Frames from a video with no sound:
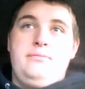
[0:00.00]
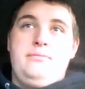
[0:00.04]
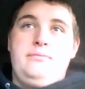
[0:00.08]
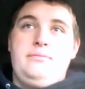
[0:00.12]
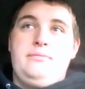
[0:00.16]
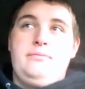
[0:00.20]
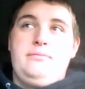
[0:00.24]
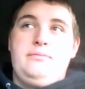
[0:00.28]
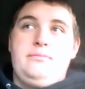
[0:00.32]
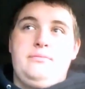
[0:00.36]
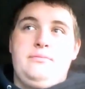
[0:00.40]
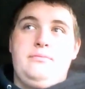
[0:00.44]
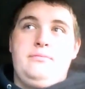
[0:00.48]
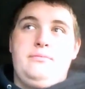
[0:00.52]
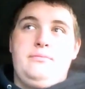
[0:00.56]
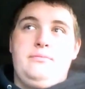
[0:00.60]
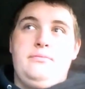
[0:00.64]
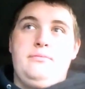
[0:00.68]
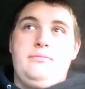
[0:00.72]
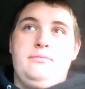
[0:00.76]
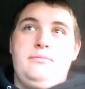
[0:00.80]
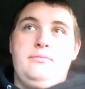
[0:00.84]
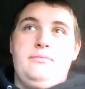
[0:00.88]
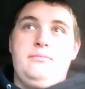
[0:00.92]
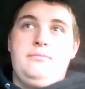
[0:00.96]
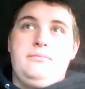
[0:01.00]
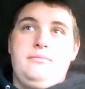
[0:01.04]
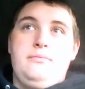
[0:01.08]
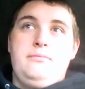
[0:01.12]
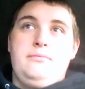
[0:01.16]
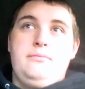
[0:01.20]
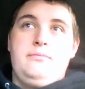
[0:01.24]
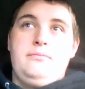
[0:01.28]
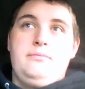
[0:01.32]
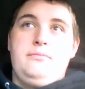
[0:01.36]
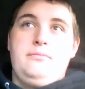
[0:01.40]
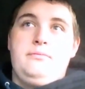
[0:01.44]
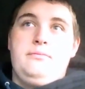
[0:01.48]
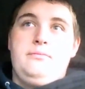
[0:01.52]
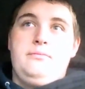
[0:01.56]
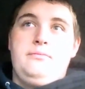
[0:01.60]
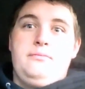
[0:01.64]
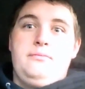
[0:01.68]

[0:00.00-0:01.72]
Nothing is said.